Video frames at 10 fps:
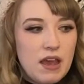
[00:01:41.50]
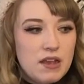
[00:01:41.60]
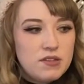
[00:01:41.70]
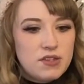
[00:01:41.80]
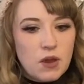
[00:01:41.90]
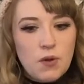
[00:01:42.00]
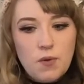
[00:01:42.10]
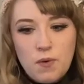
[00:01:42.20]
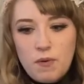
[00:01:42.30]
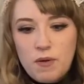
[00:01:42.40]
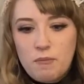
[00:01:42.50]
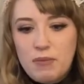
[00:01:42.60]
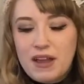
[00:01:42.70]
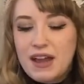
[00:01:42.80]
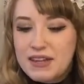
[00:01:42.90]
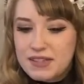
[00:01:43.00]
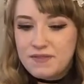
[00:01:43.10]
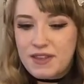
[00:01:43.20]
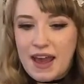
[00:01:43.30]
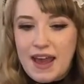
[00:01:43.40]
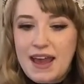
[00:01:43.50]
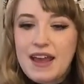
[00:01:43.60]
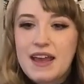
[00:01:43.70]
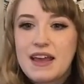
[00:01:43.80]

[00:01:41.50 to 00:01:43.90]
So because of that,